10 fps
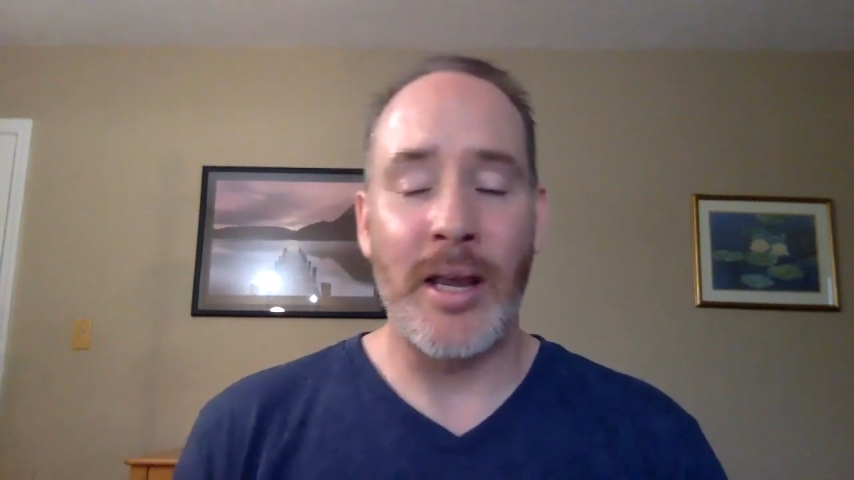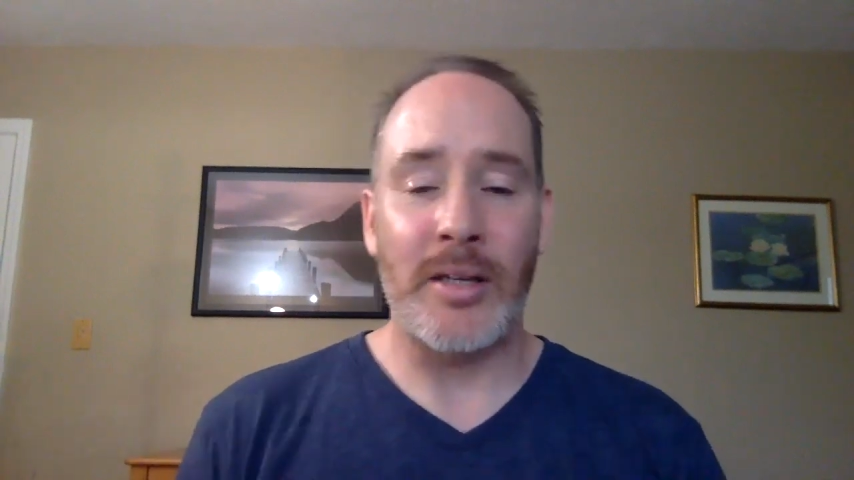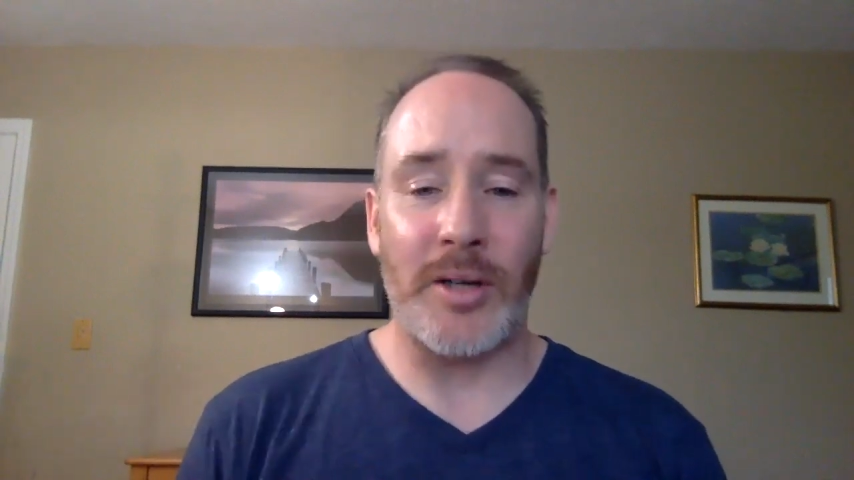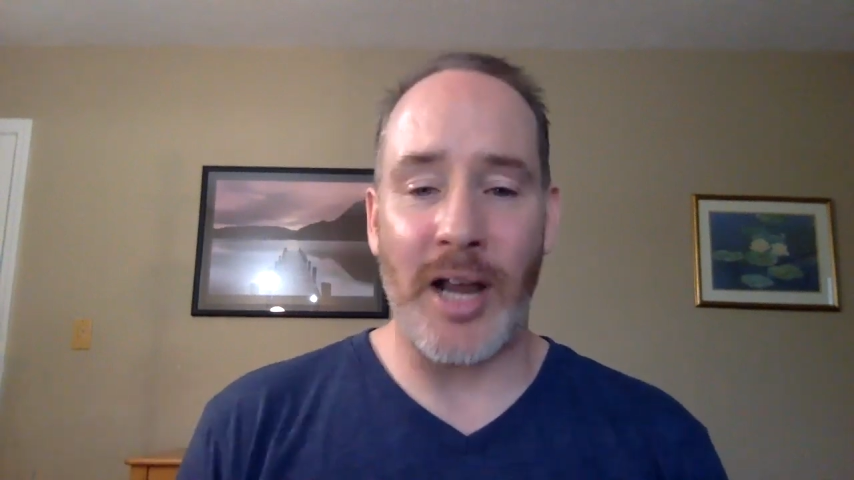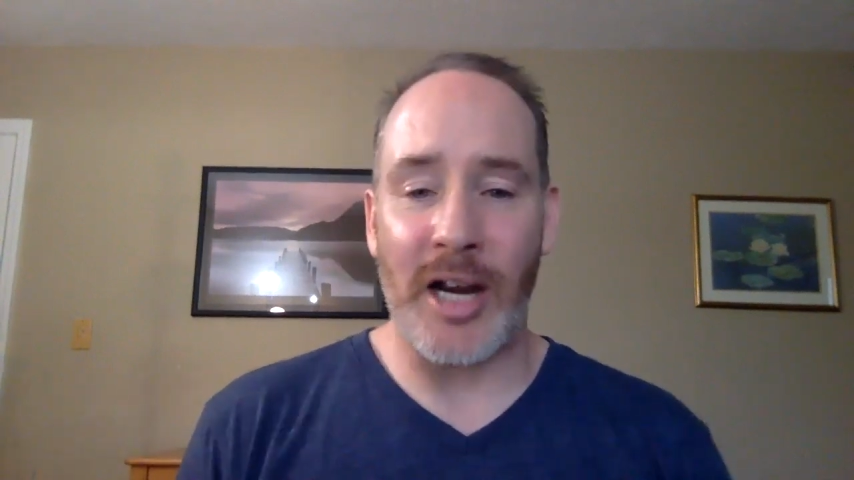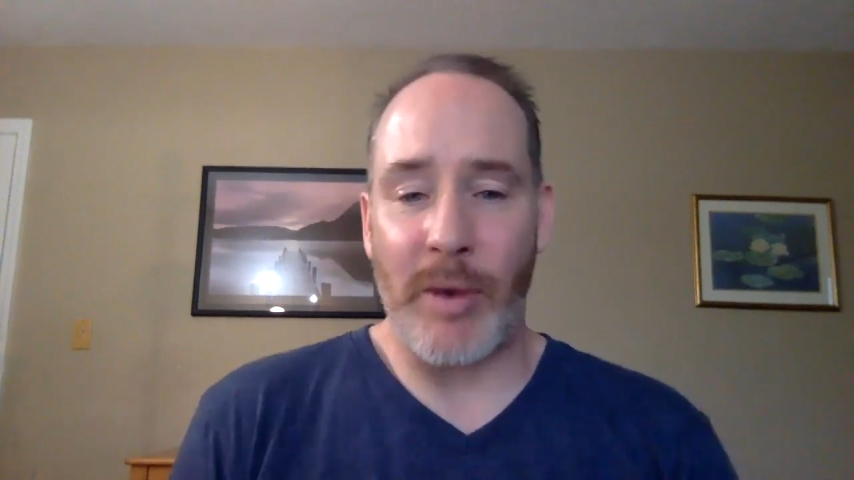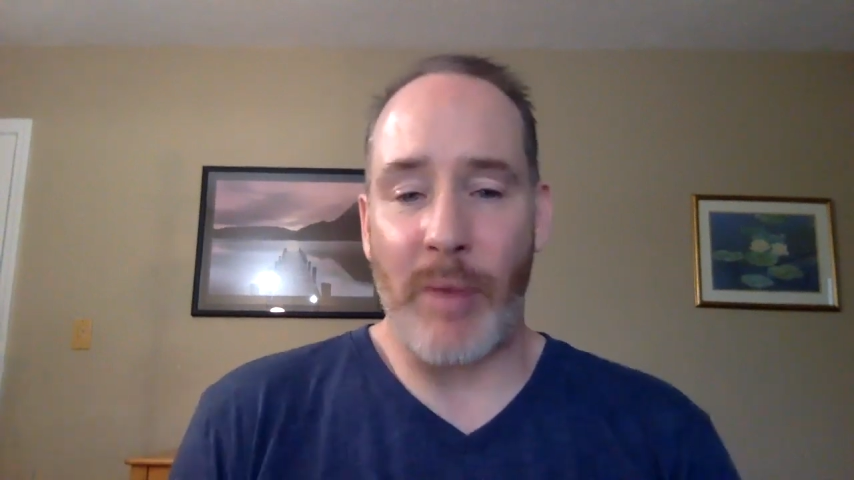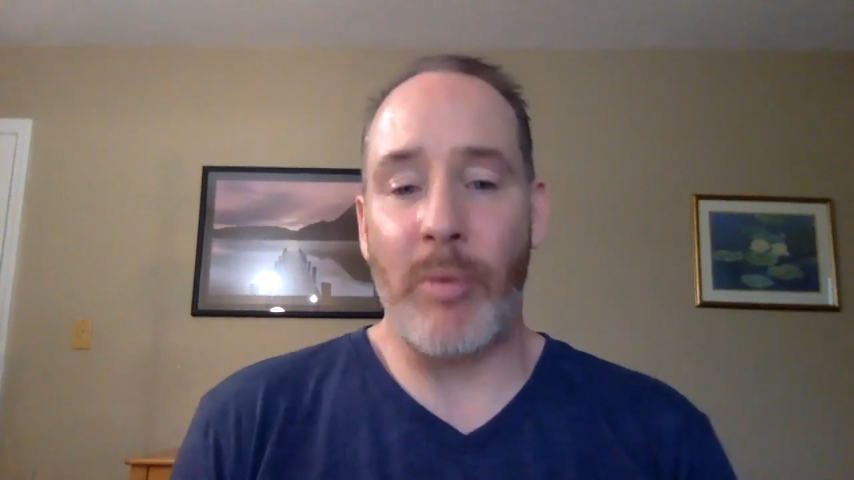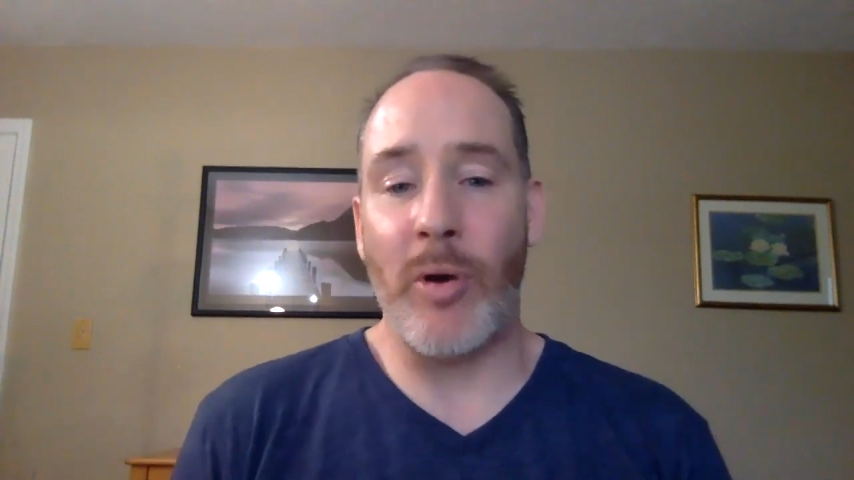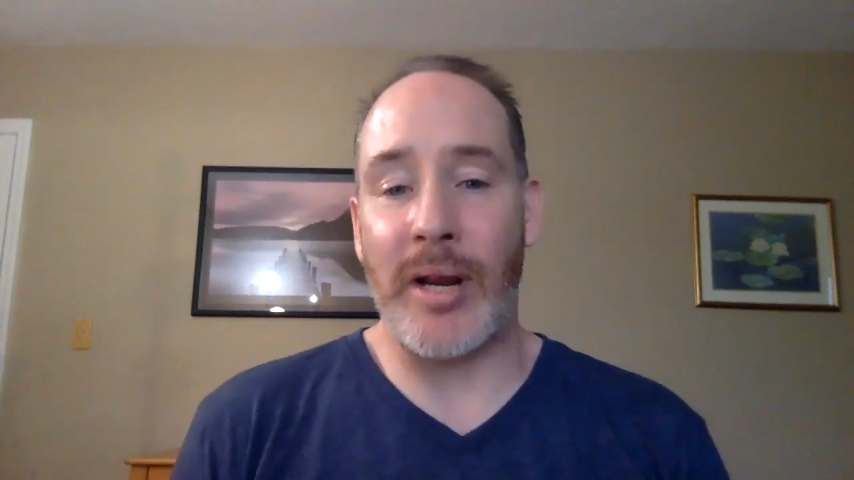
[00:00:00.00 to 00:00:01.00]
So I talked
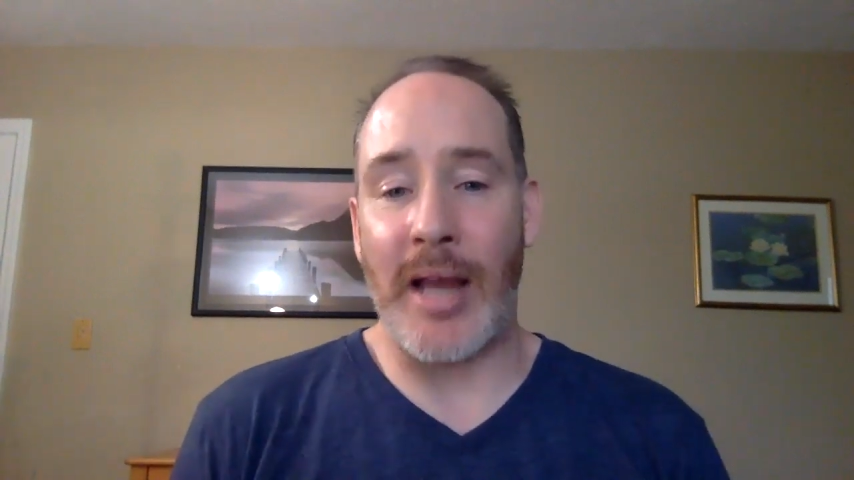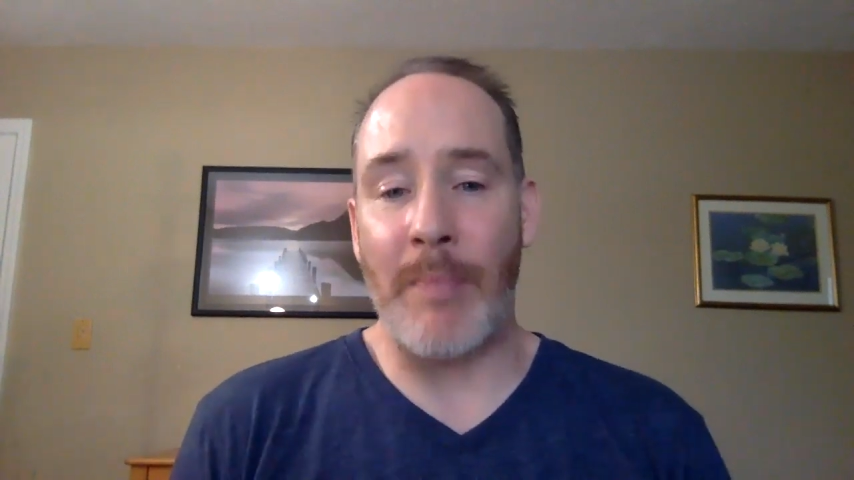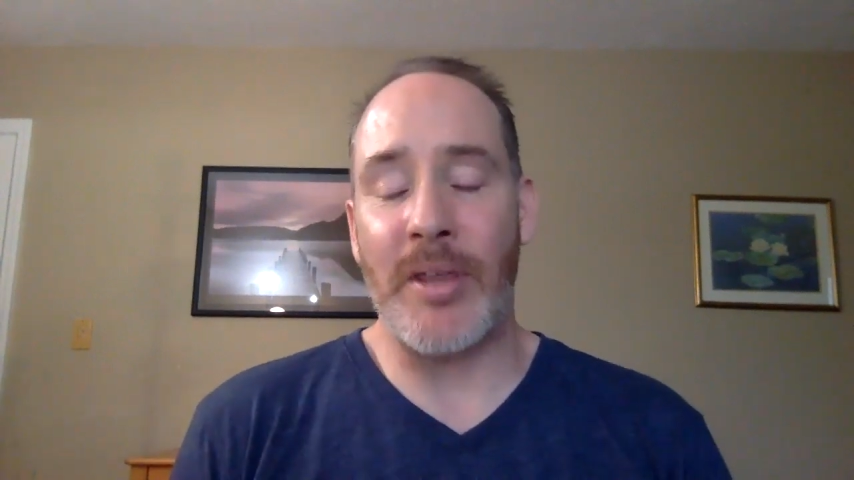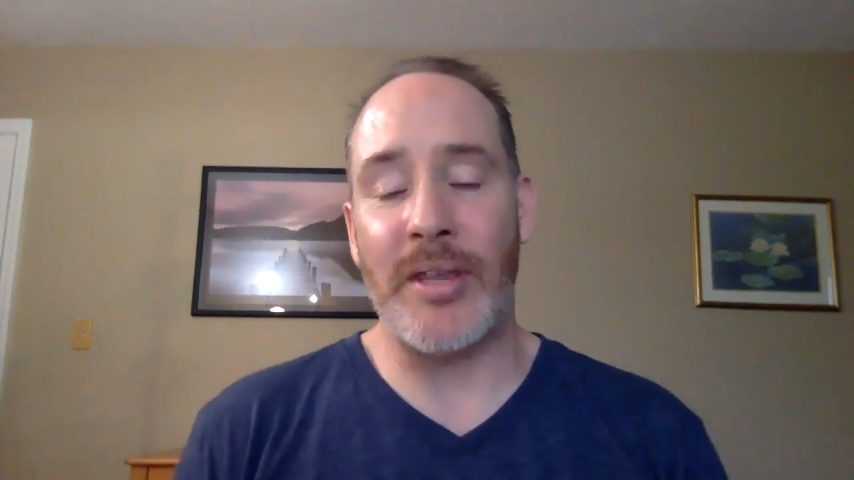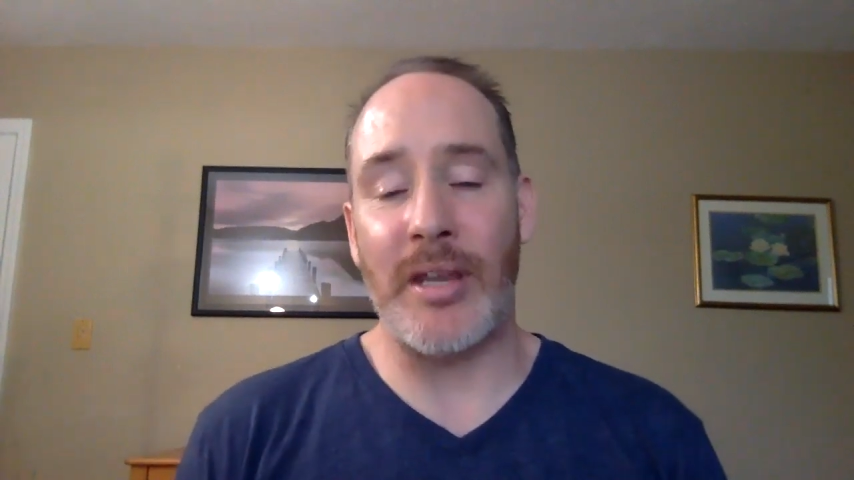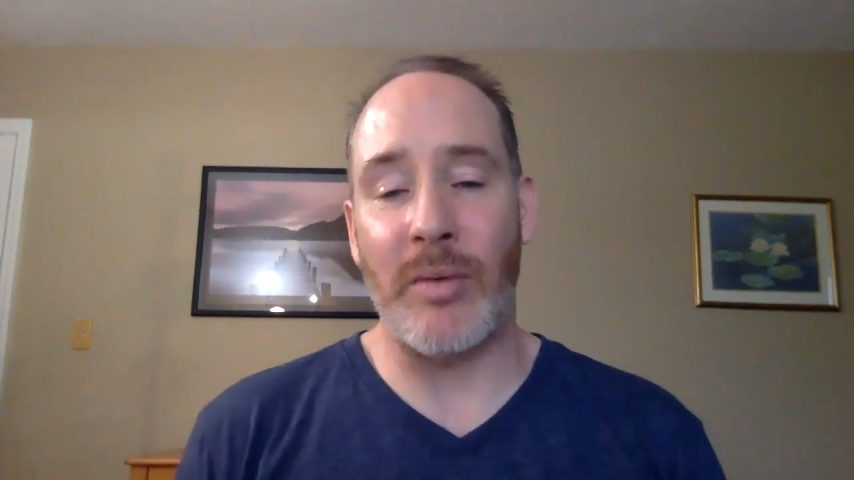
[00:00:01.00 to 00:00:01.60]
about promoting empathy